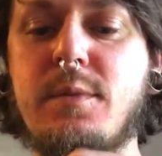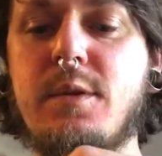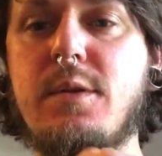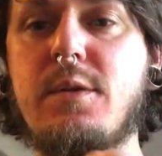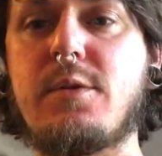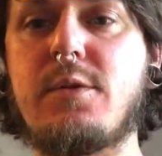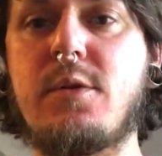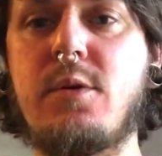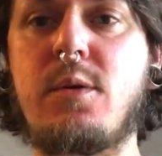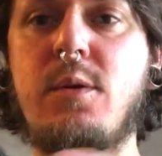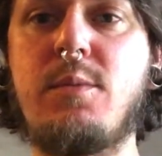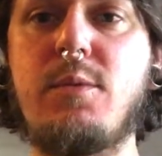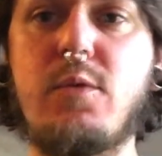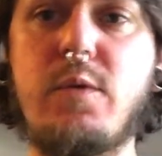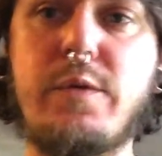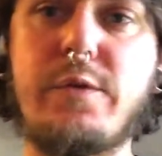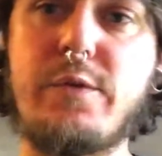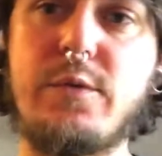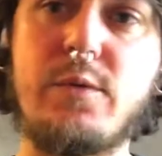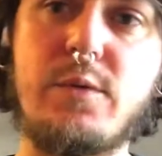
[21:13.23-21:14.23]
So I'm
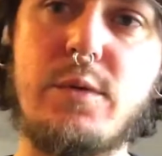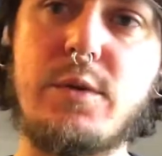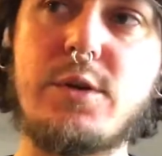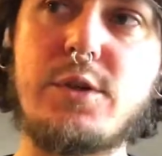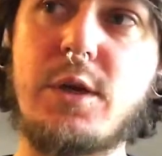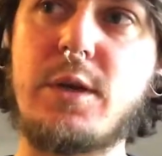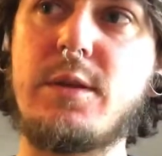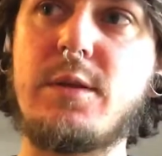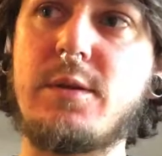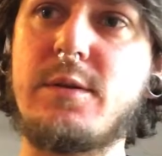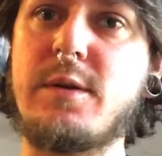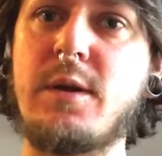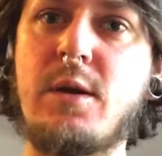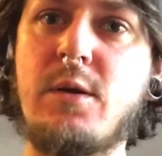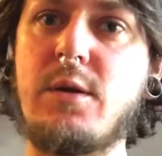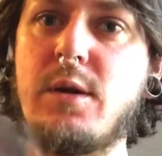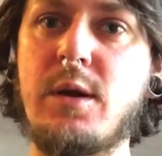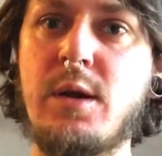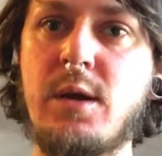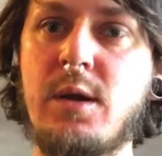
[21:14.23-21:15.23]
going to shake this
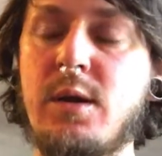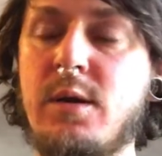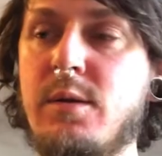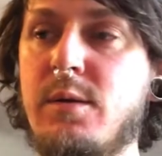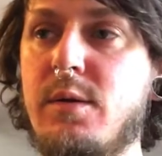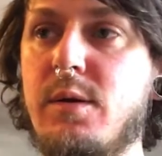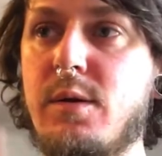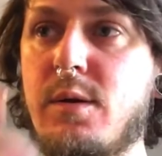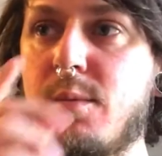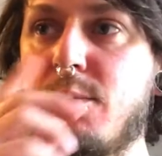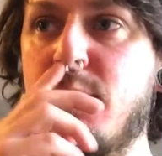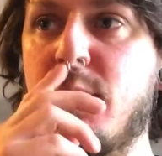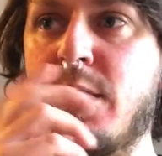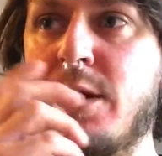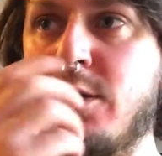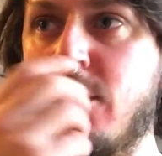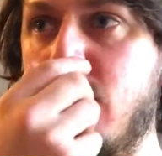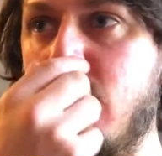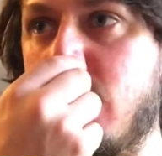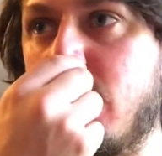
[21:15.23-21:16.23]
out, and my
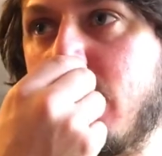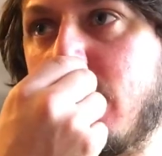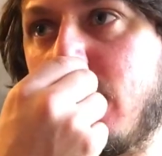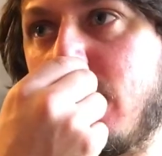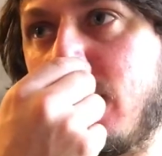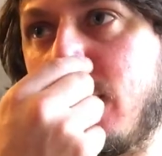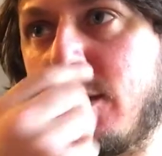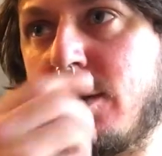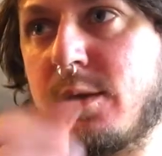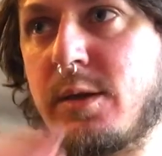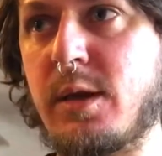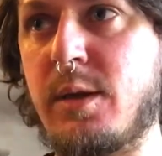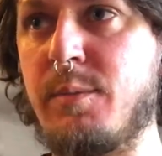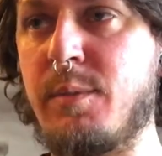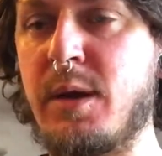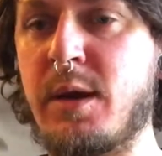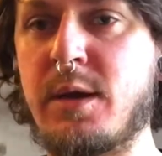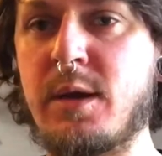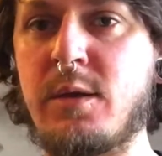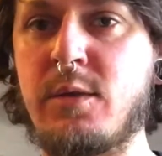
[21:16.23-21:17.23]
dog has came
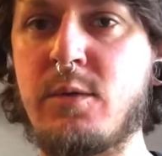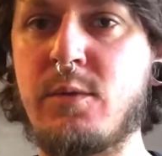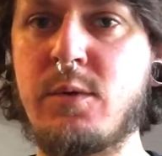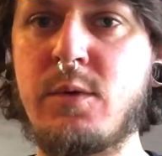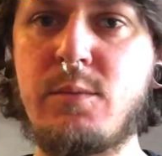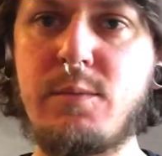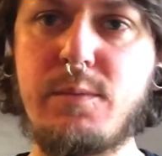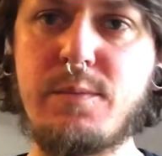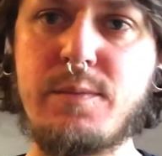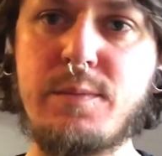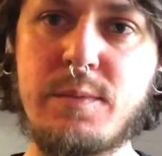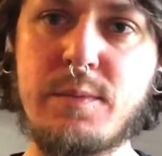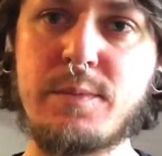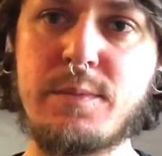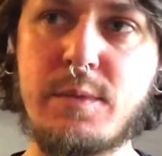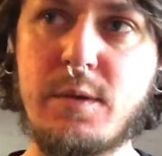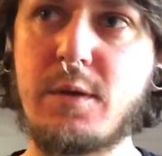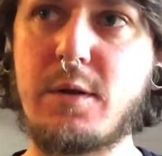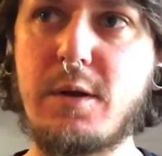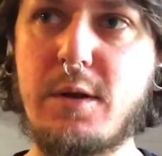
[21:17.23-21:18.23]
back in the room.
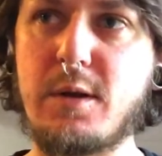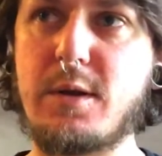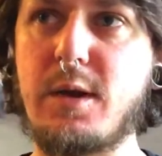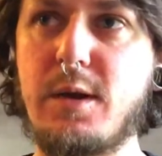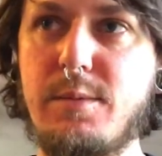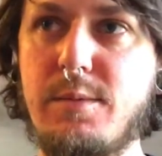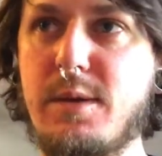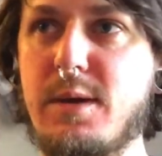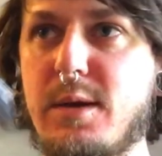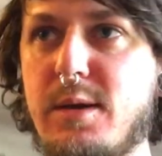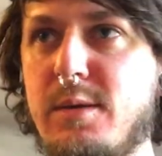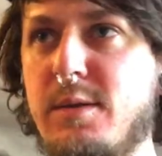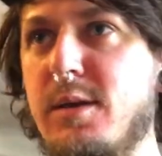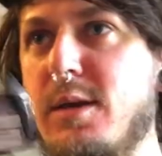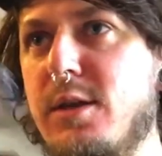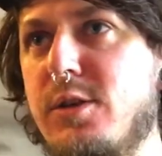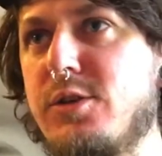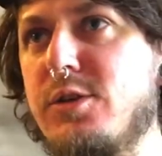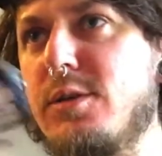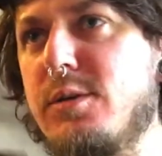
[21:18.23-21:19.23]
He came back in the
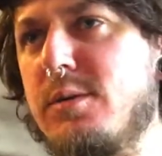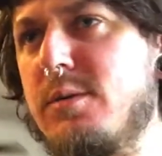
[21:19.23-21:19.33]
kitchen.